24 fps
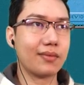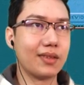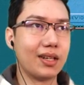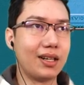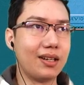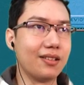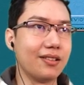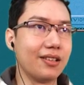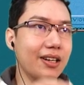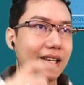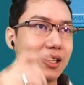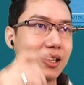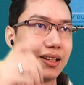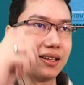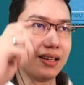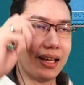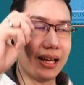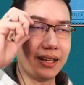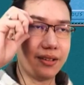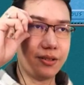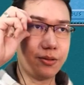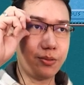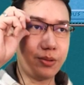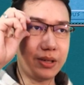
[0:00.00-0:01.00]
All right,
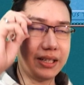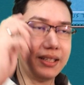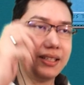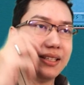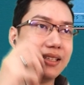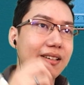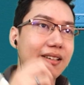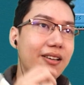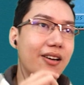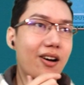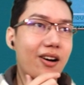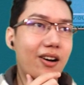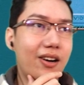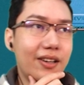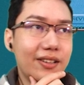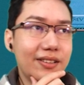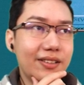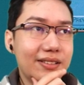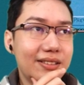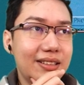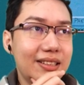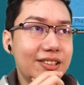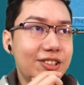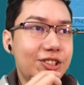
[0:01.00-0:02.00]
and we're here
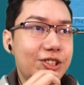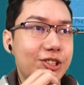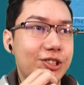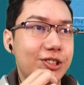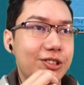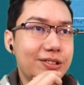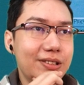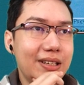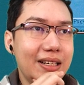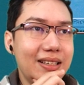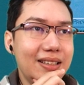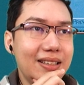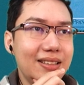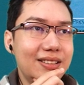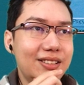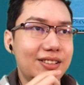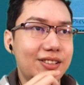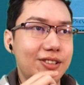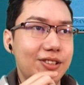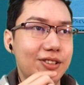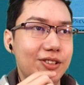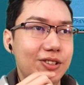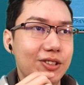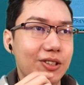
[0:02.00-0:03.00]
on the trade
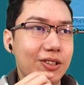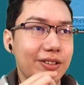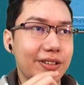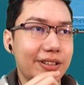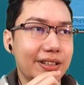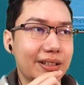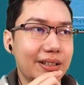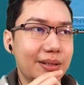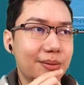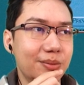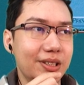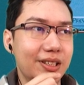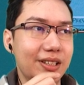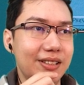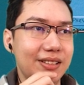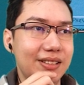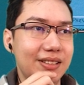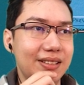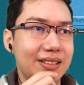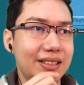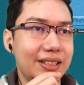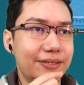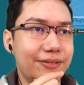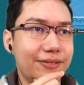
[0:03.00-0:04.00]
tutorial. We gotta
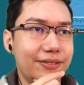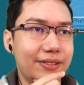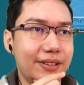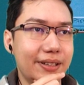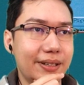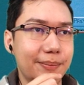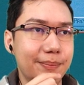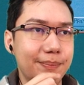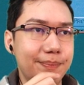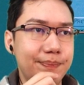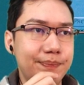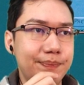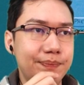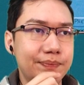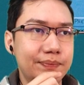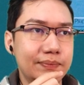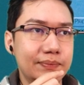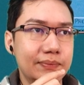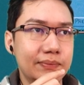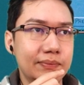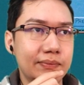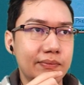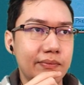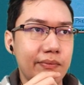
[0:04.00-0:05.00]
see if uh,
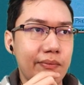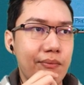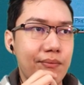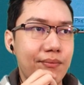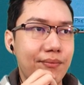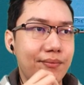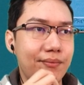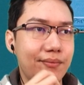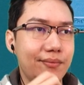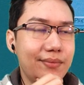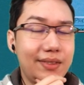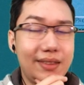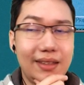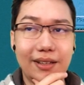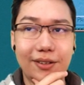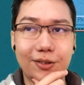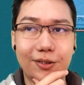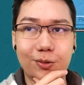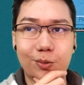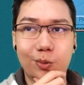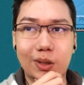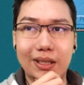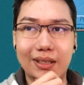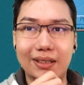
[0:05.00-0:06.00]

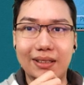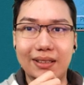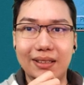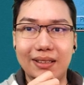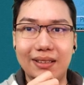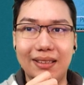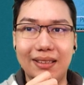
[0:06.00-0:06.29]
things work